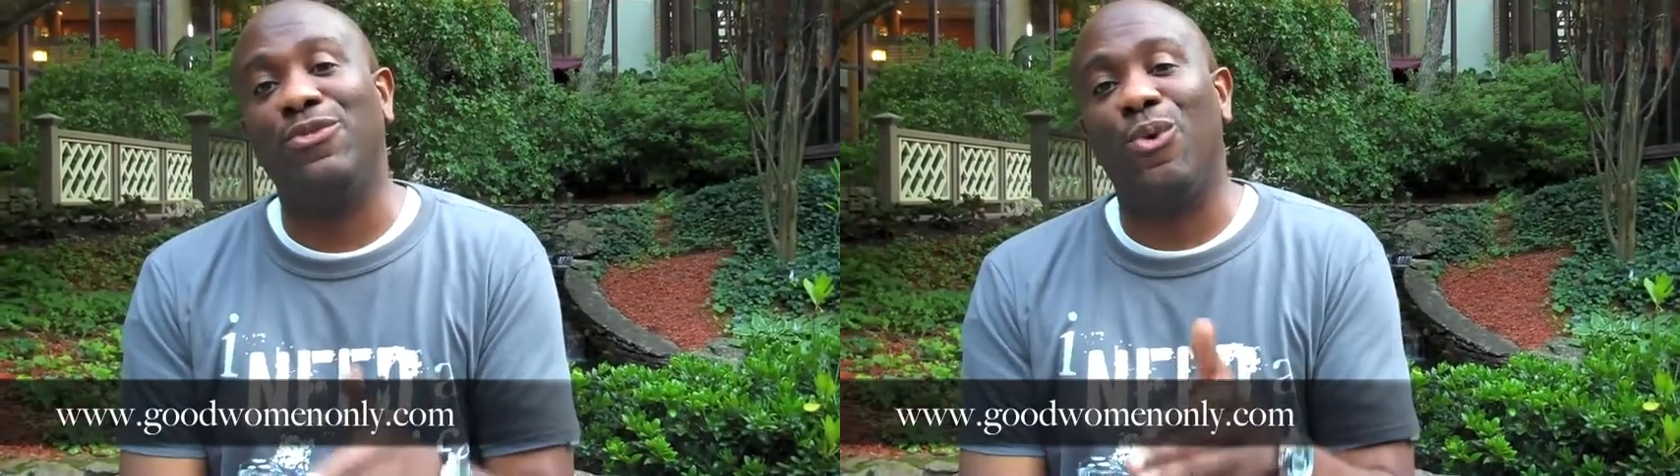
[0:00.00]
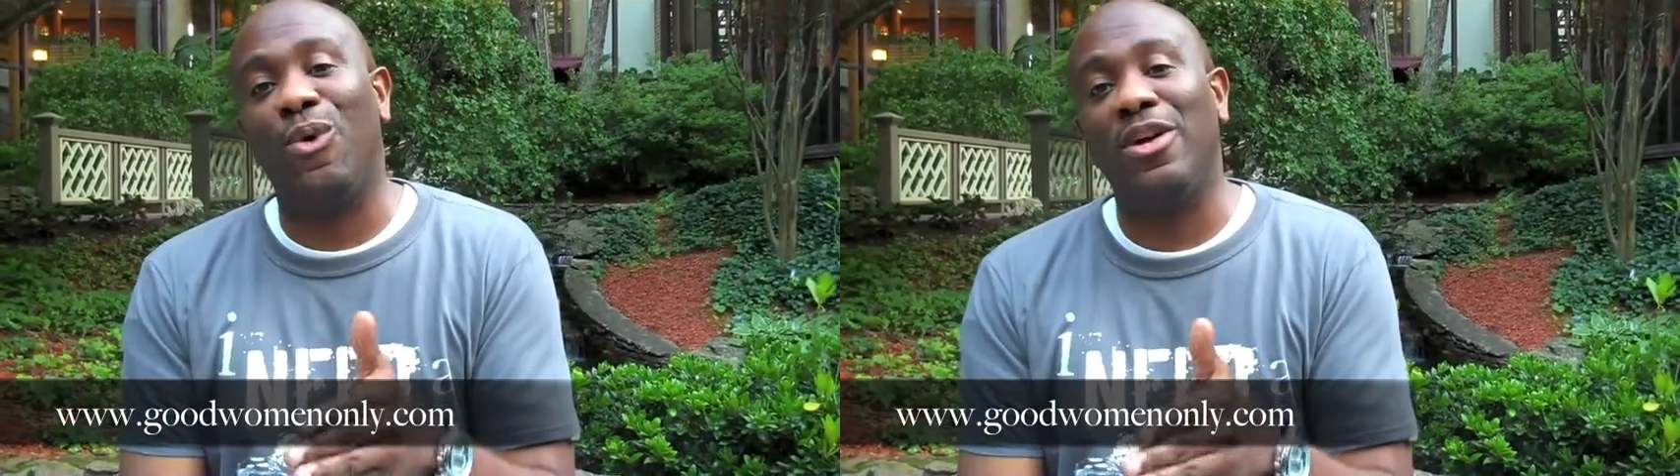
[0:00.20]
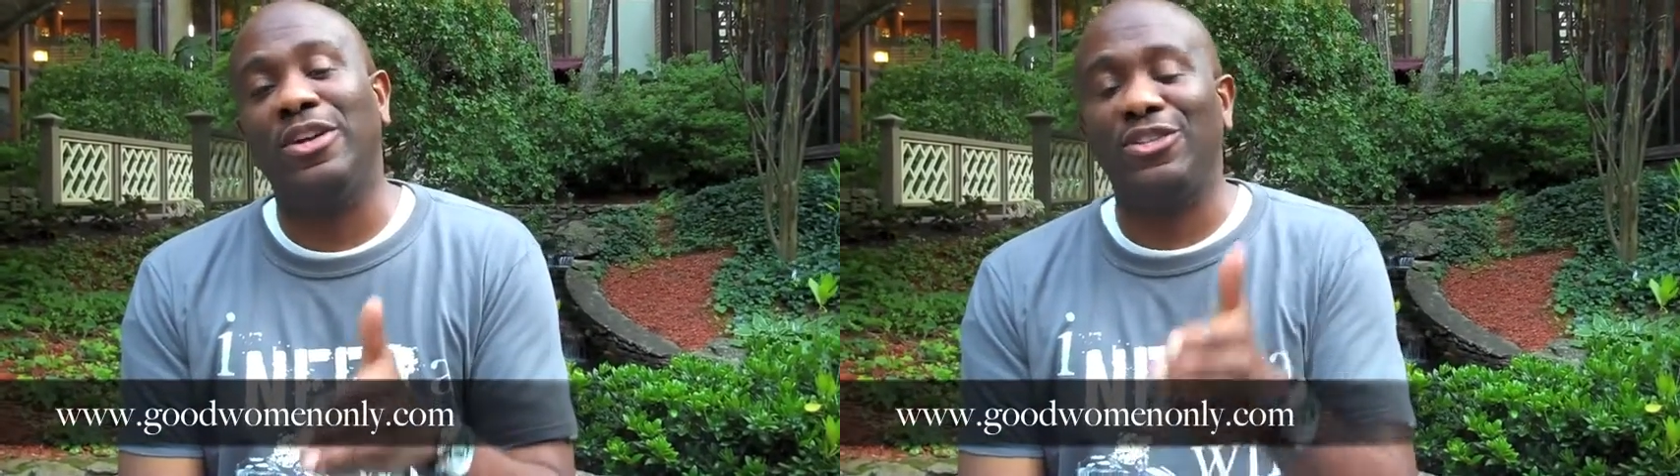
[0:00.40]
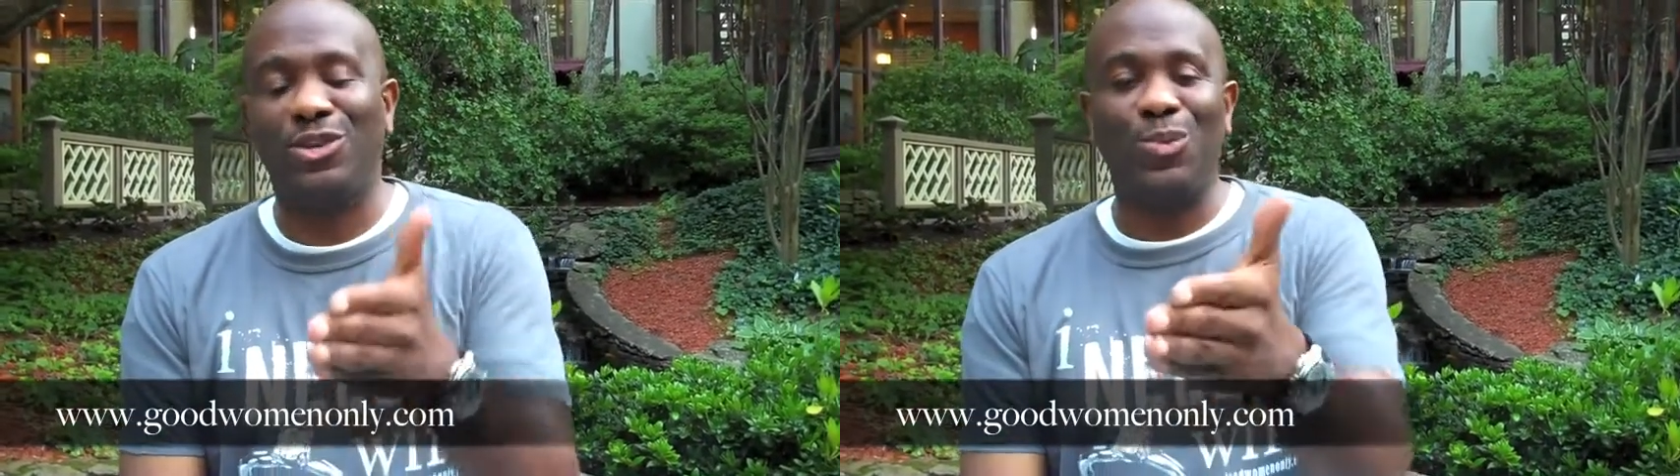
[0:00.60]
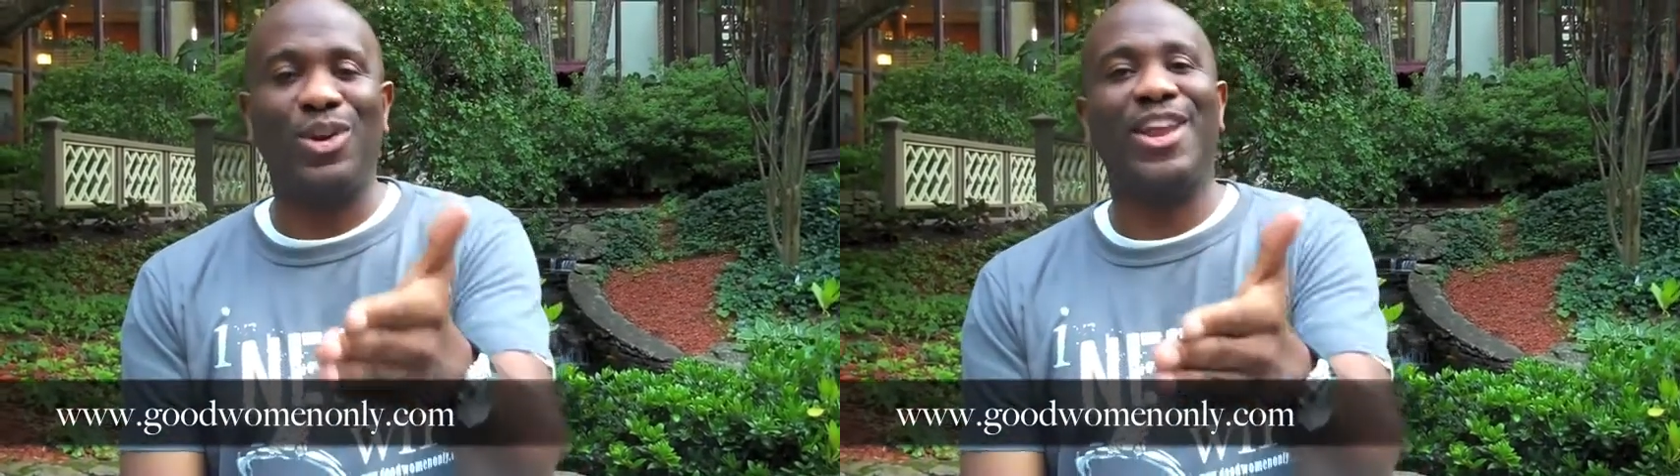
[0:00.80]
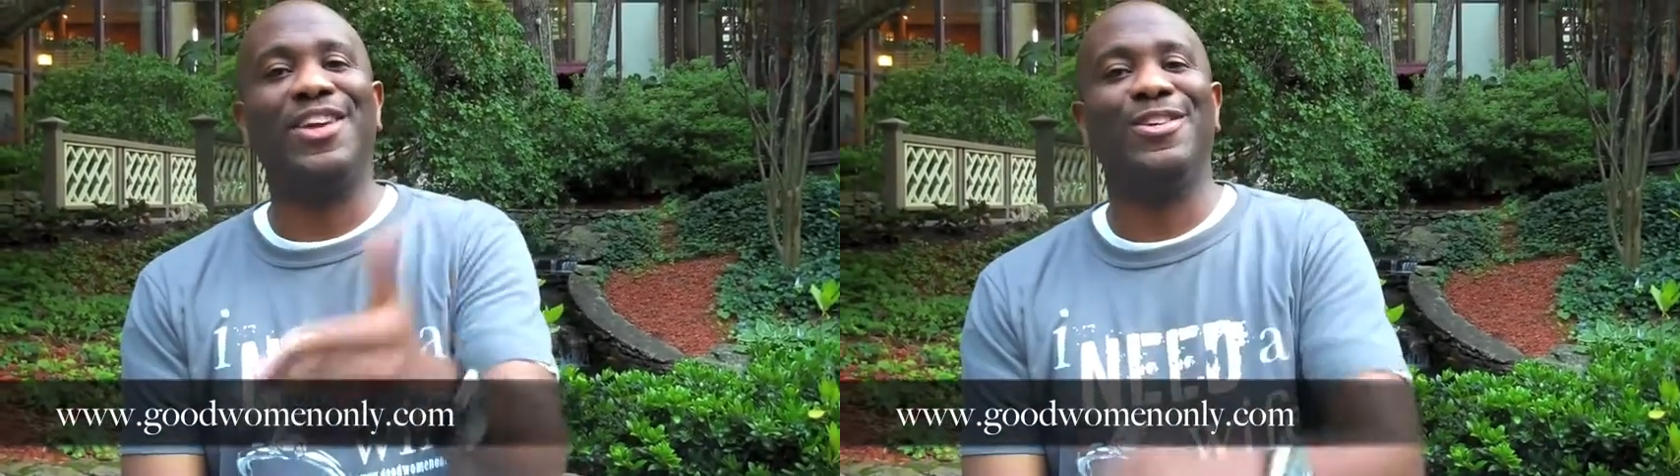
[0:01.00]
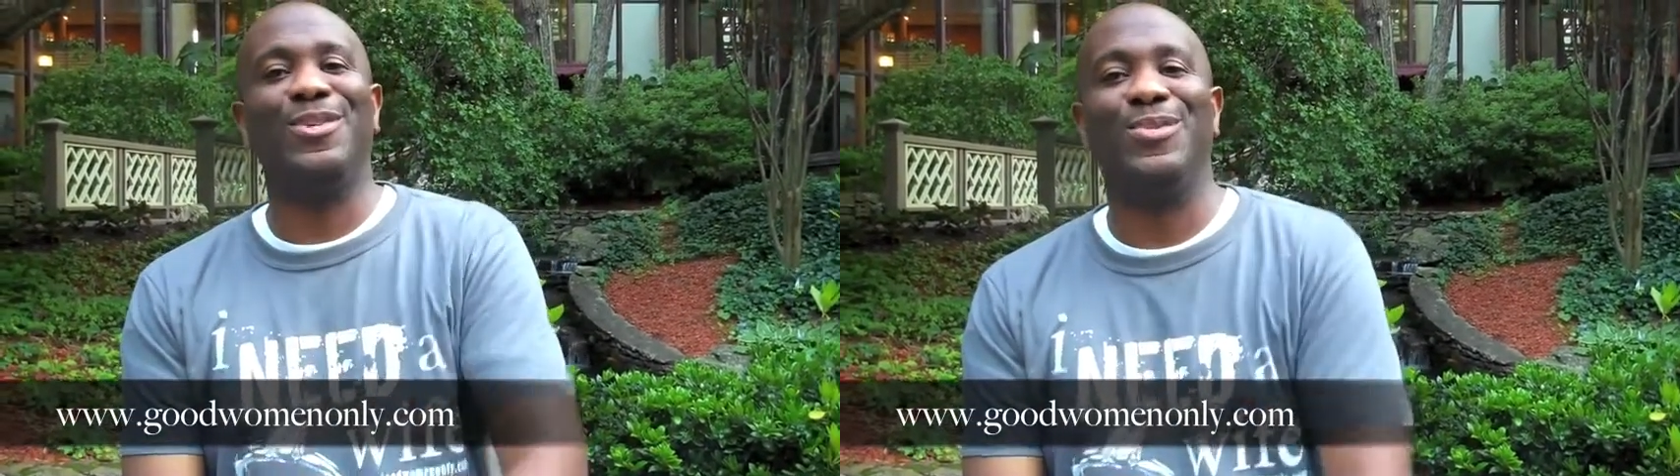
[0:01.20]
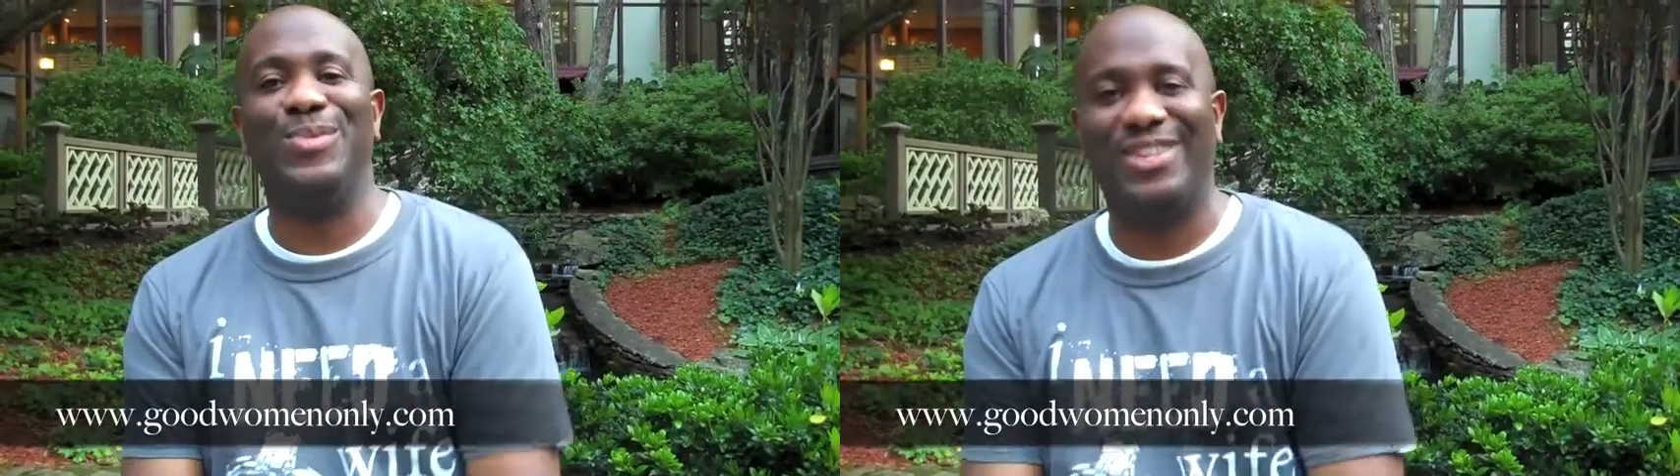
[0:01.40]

for someone like you.